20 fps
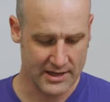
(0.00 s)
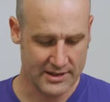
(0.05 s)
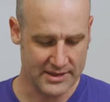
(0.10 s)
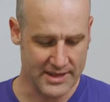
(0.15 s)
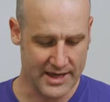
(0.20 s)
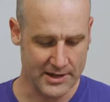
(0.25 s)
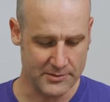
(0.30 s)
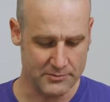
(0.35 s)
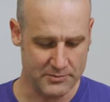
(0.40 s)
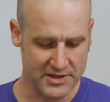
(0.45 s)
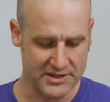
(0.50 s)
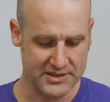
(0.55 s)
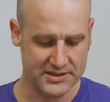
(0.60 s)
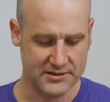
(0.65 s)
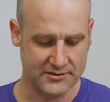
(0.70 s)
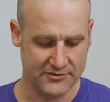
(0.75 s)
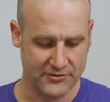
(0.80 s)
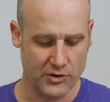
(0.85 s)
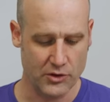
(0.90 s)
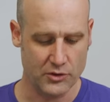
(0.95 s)
that admits
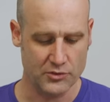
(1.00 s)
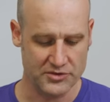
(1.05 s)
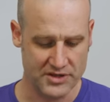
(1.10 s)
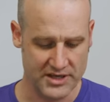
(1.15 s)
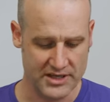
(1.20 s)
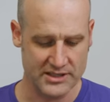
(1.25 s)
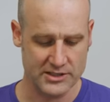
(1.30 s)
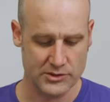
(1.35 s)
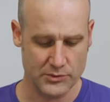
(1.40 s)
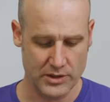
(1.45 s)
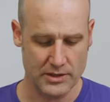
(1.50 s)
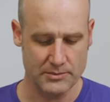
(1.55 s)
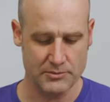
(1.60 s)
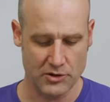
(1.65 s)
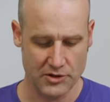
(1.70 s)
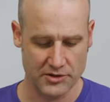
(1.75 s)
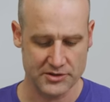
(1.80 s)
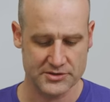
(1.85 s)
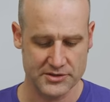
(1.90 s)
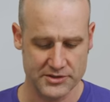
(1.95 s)
to fold these three
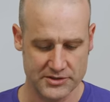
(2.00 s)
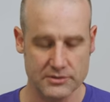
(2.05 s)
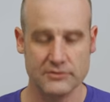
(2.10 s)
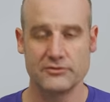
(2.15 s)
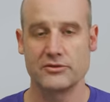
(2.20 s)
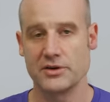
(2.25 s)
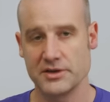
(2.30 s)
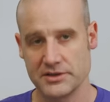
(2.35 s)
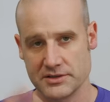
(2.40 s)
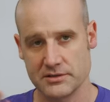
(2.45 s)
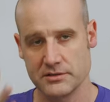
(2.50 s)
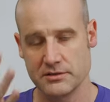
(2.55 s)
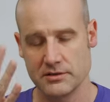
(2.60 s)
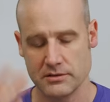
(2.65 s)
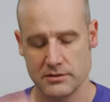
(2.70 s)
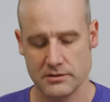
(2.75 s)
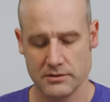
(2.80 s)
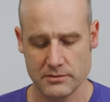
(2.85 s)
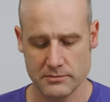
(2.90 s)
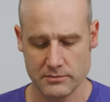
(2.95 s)
boxes, referring to the,
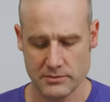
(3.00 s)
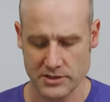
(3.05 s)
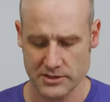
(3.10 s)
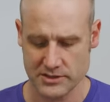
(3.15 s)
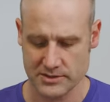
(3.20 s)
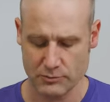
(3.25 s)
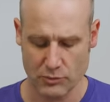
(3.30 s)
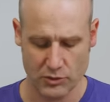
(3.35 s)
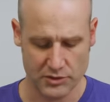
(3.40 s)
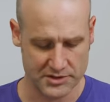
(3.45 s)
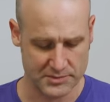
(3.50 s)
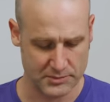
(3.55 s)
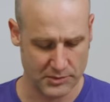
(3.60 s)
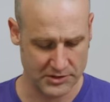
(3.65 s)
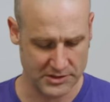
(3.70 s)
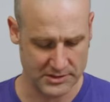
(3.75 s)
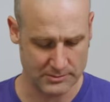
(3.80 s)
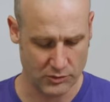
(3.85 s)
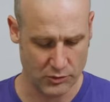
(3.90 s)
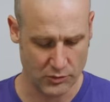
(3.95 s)
the, the smallest
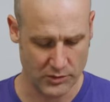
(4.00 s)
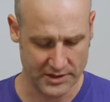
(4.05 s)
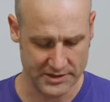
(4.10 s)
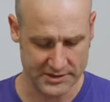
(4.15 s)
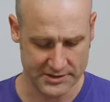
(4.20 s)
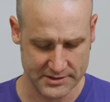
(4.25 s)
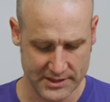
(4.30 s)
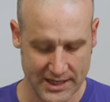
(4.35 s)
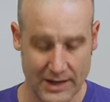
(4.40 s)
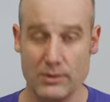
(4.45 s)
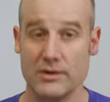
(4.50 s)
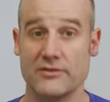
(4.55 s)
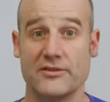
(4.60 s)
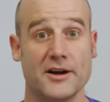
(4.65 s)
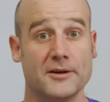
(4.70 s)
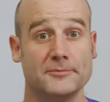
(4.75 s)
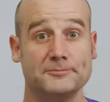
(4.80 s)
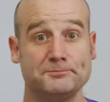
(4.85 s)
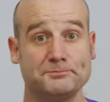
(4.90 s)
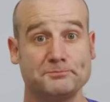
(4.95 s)
possible ones.
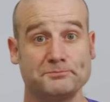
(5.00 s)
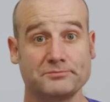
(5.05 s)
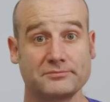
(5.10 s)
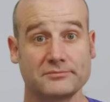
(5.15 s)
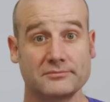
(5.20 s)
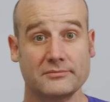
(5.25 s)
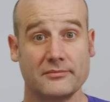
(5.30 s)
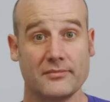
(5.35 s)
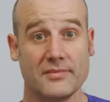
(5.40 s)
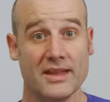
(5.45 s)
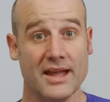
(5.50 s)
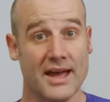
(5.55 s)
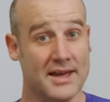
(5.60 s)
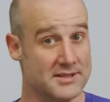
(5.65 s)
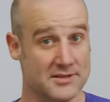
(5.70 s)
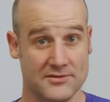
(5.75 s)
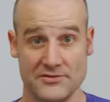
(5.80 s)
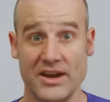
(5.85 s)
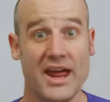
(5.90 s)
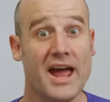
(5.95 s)
However,
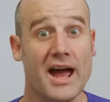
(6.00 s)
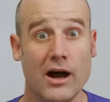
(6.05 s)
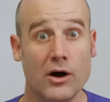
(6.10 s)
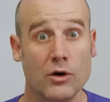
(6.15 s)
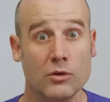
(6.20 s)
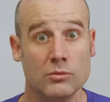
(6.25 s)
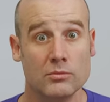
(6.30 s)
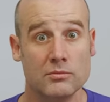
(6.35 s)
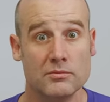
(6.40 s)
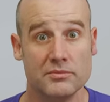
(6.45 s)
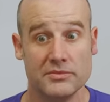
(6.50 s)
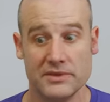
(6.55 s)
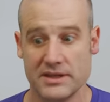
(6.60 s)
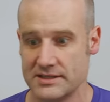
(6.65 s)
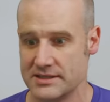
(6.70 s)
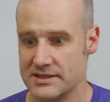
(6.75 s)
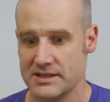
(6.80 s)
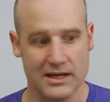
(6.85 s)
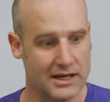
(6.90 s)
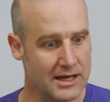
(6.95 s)
as of now,
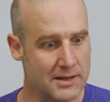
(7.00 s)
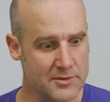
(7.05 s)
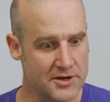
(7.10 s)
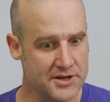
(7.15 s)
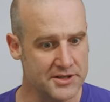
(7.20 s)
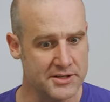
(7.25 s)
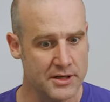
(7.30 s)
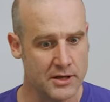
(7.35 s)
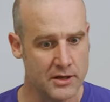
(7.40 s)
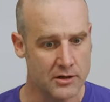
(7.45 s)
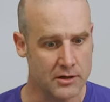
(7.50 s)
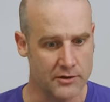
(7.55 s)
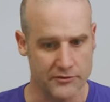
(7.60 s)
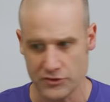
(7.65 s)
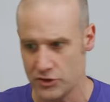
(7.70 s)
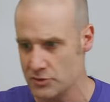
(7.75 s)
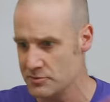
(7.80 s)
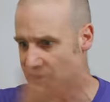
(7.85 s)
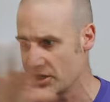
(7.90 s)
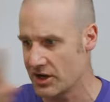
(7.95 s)
this is the limit of
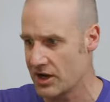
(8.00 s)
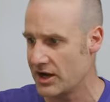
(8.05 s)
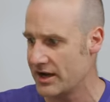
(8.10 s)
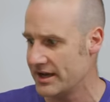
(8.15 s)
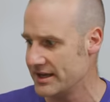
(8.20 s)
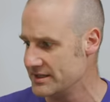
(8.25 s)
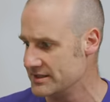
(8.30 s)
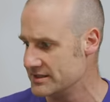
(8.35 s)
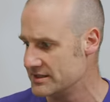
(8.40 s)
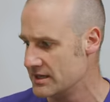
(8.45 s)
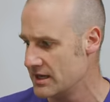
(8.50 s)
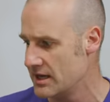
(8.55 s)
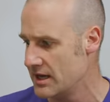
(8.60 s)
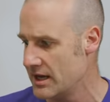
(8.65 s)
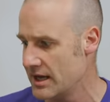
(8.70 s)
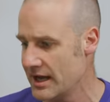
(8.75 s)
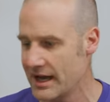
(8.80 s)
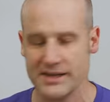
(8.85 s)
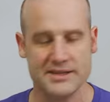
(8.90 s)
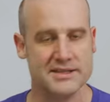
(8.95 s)
humankind's
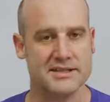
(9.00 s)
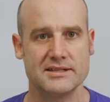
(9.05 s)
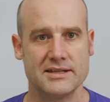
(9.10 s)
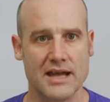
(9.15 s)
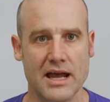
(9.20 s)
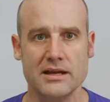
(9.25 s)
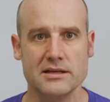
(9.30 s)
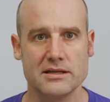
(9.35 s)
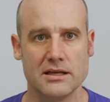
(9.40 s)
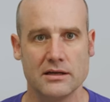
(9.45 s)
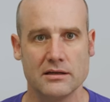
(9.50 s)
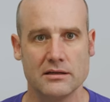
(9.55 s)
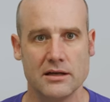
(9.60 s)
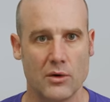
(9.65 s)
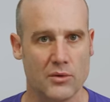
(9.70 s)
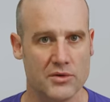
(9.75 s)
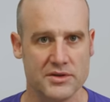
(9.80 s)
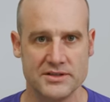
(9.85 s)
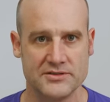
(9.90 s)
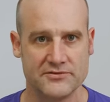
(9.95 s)
understanding.
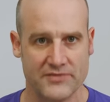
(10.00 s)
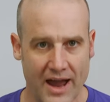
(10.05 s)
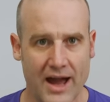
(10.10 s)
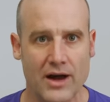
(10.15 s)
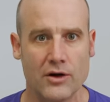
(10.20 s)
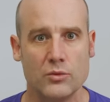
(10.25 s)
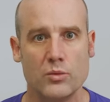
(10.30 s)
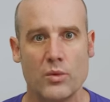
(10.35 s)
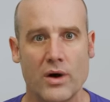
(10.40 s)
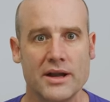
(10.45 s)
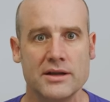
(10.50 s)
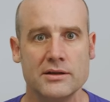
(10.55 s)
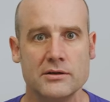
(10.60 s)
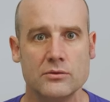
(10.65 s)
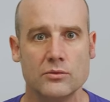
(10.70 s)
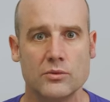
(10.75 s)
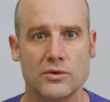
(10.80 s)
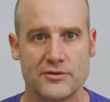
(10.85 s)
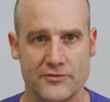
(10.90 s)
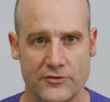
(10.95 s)
No one's found one
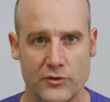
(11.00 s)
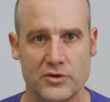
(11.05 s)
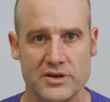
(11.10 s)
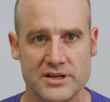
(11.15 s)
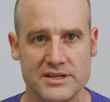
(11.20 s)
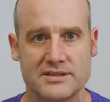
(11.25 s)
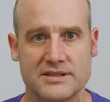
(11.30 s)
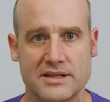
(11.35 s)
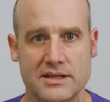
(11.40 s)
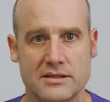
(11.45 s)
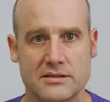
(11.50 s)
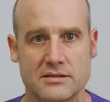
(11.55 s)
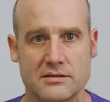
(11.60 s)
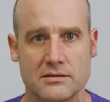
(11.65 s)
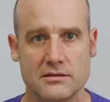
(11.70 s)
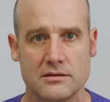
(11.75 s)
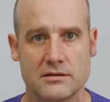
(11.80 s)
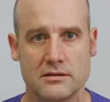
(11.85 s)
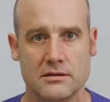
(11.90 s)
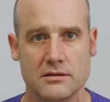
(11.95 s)
with 46